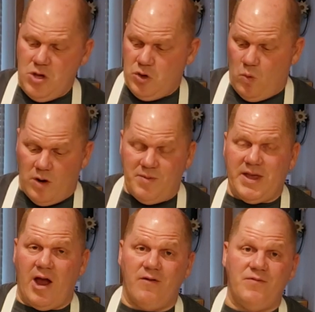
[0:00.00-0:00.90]
You want to be
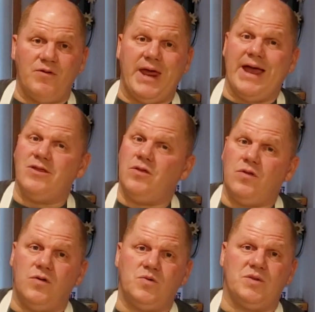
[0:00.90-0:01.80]
careful and handle
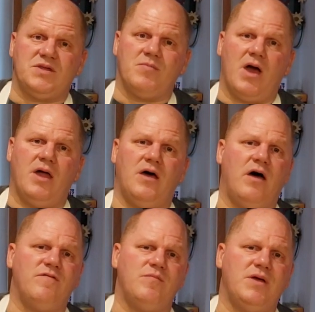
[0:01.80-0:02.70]
those with some kind of
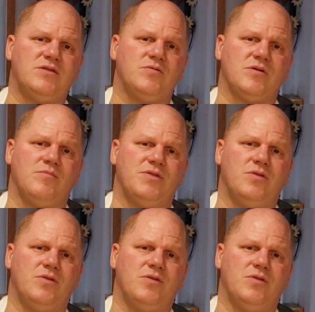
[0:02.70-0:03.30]
oven mitts or something.